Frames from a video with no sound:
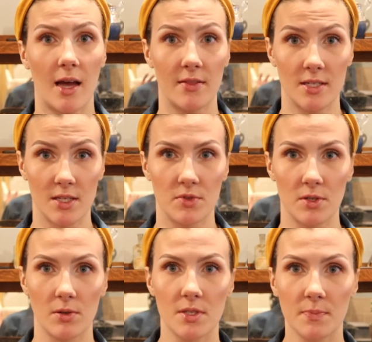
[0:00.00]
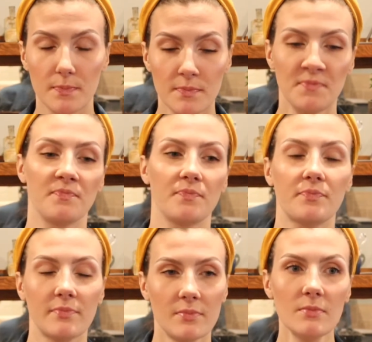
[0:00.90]
at the test results.
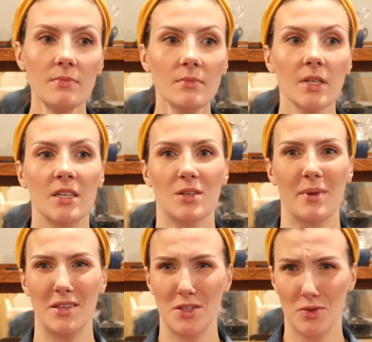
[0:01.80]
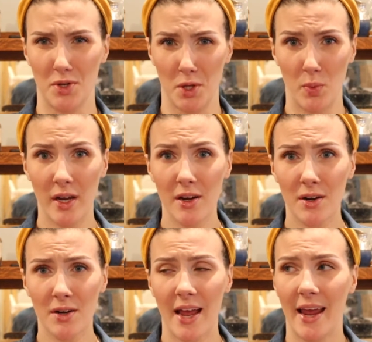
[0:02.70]
So I'm like, this is really
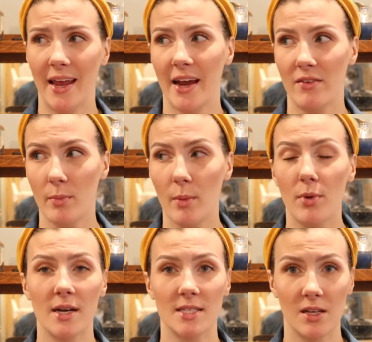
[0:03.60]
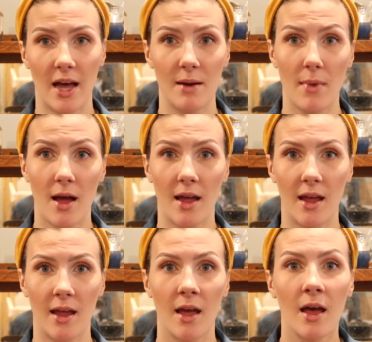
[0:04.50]
weird, and I remember I still had
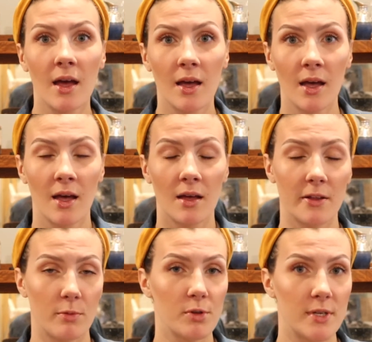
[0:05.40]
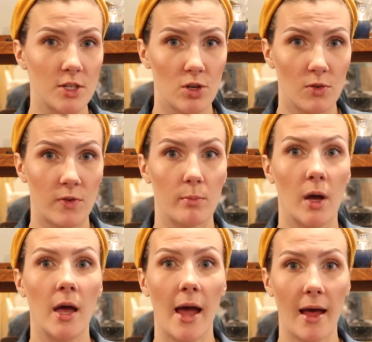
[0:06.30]
my Clear Blue Digital from
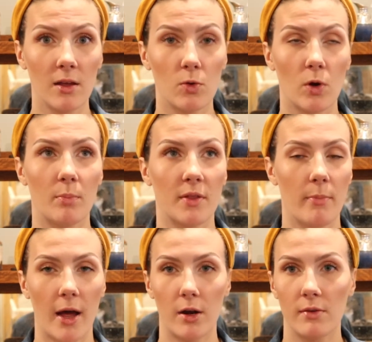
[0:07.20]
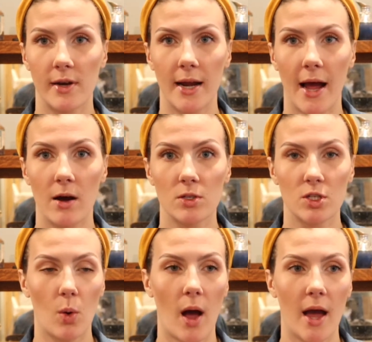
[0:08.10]
Eleanor, but the battery ran out,
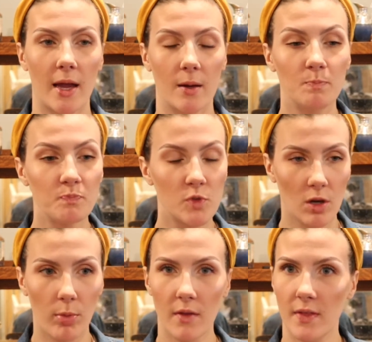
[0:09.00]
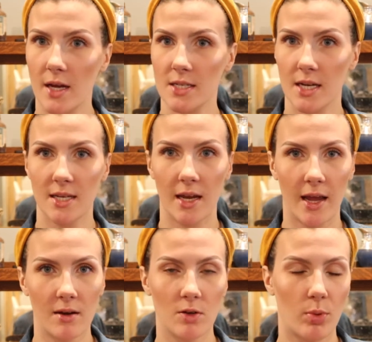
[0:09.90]
so I took apart that test. I
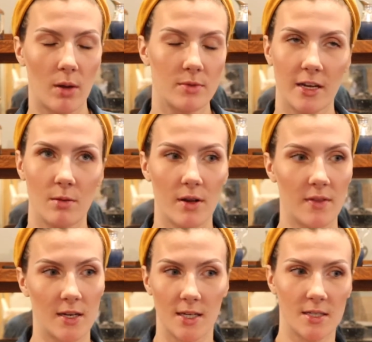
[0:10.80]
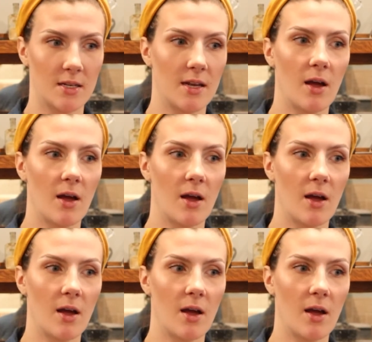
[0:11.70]
had no problem taking apart that test,